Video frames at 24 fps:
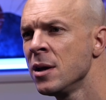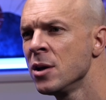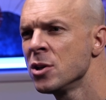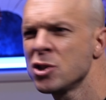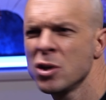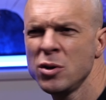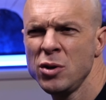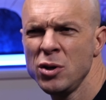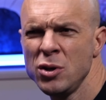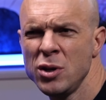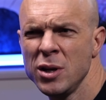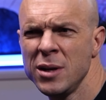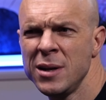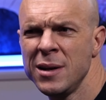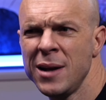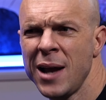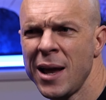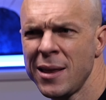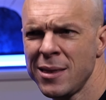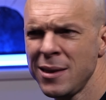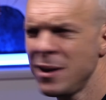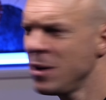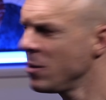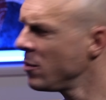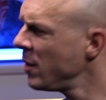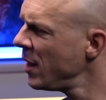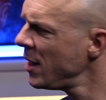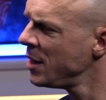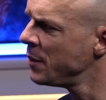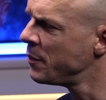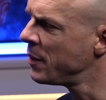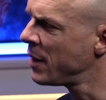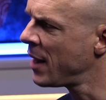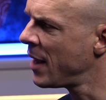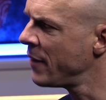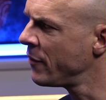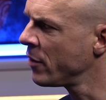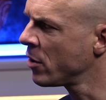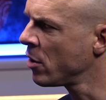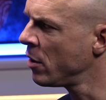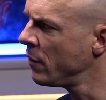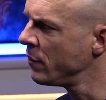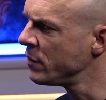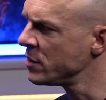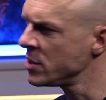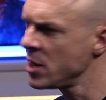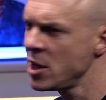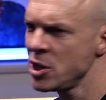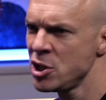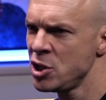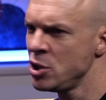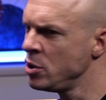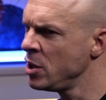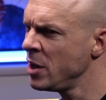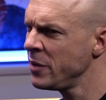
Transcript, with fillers: So you did nothing really but have a conversation.